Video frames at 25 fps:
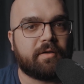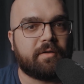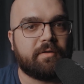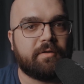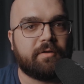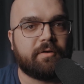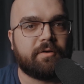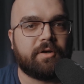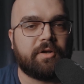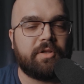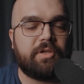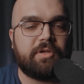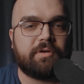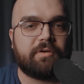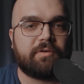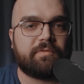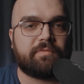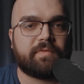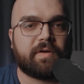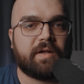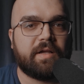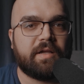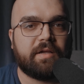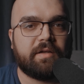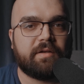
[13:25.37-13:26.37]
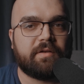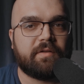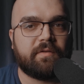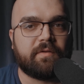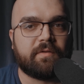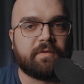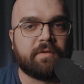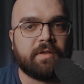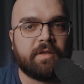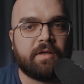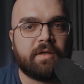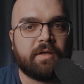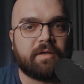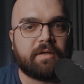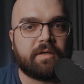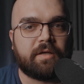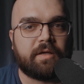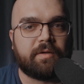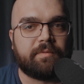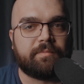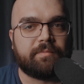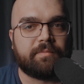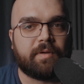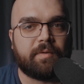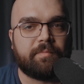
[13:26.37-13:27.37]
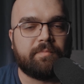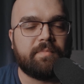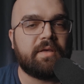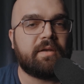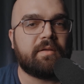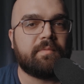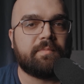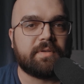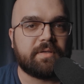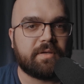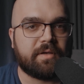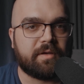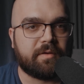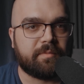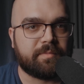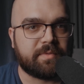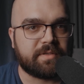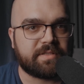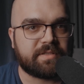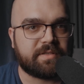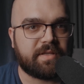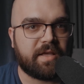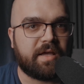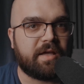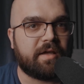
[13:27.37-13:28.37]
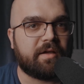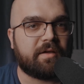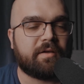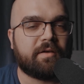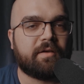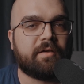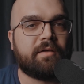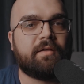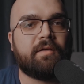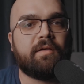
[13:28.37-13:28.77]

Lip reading: You're afraid to admit a mistake.